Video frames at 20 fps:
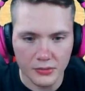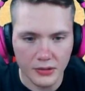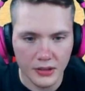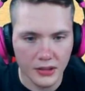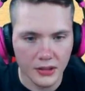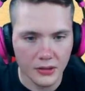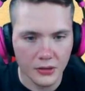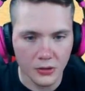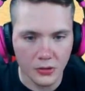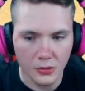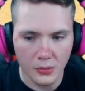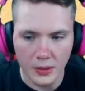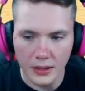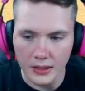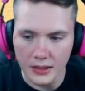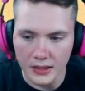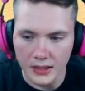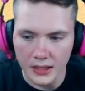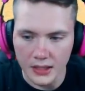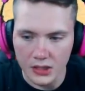Really cool
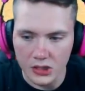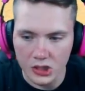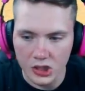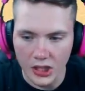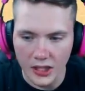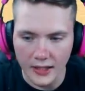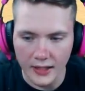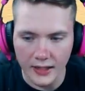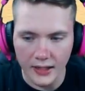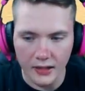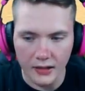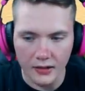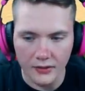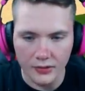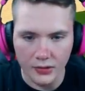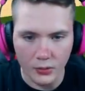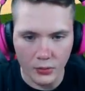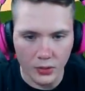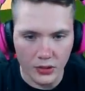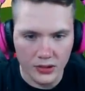ability. Check it out
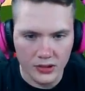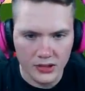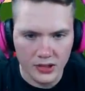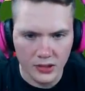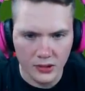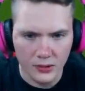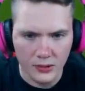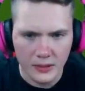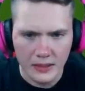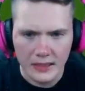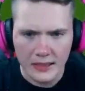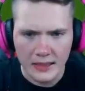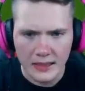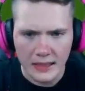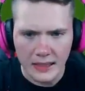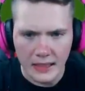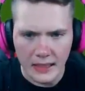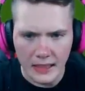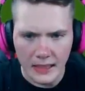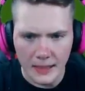if you want to.
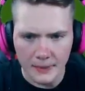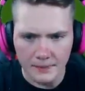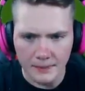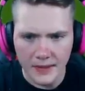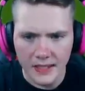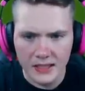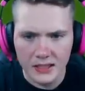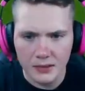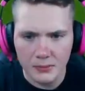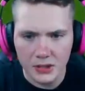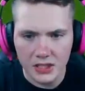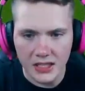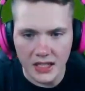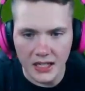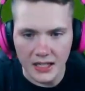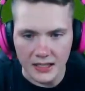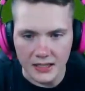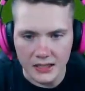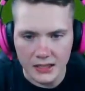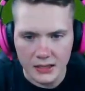Next up is
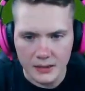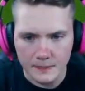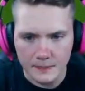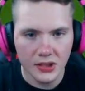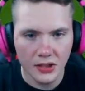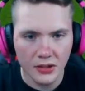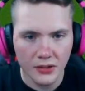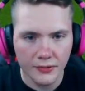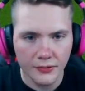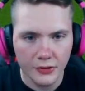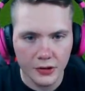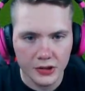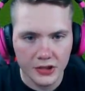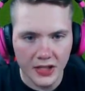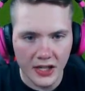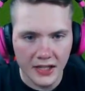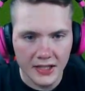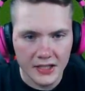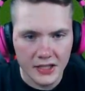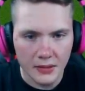ice. our
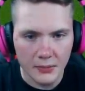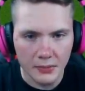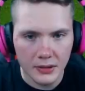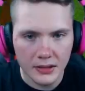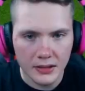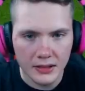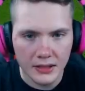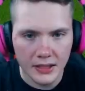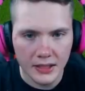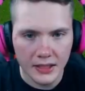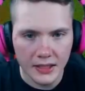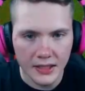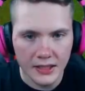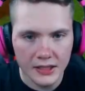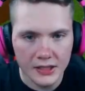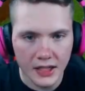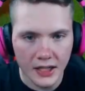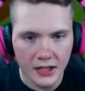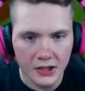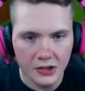first ice ability
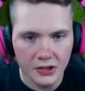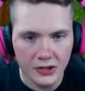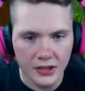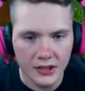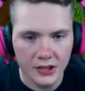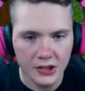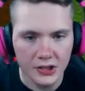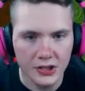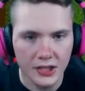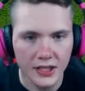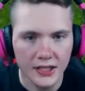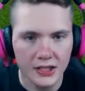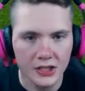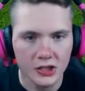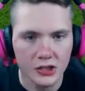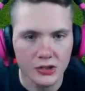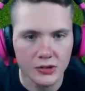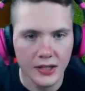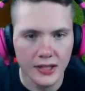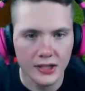is actually just a
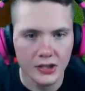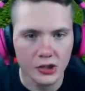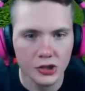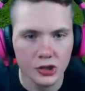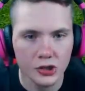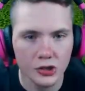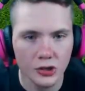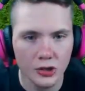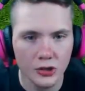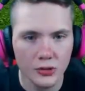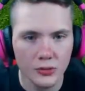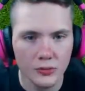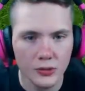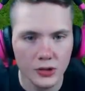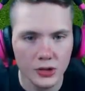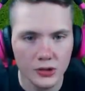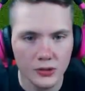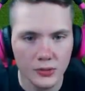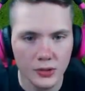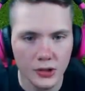straight shot,
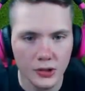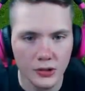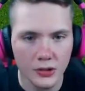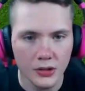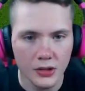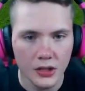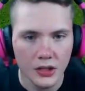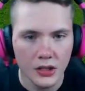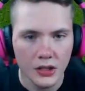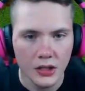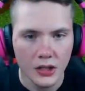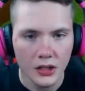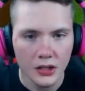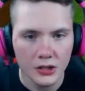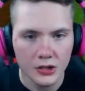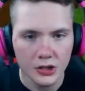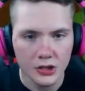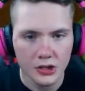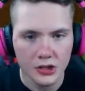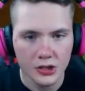which will
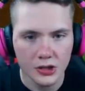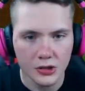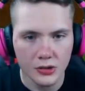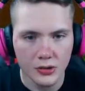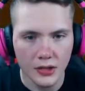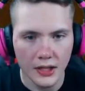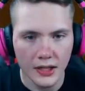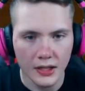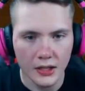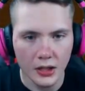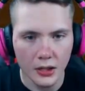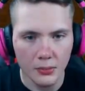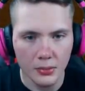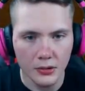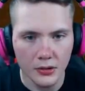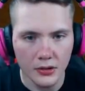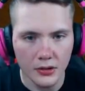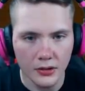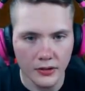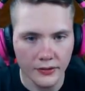just shoot a
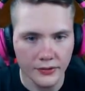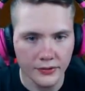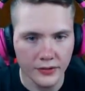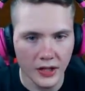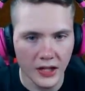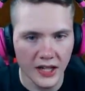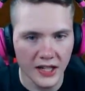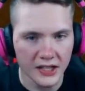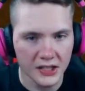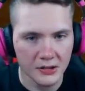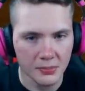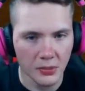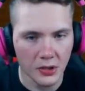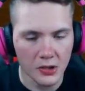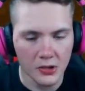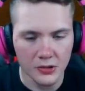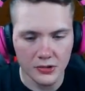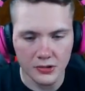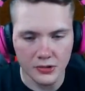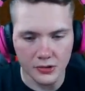couple of ice
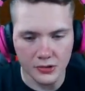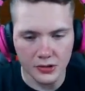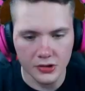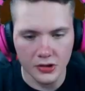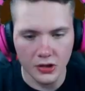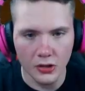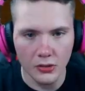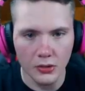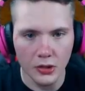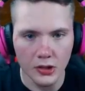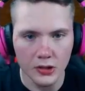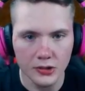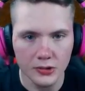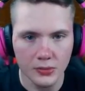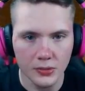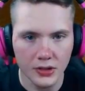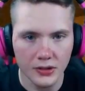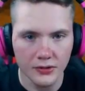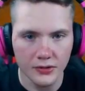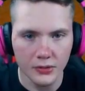balls or snowballs,
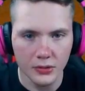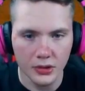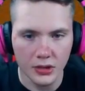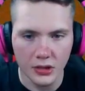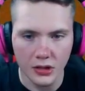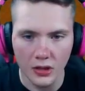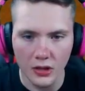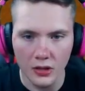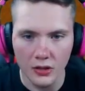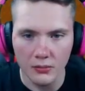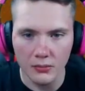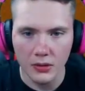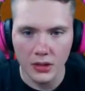whatever you want to call them.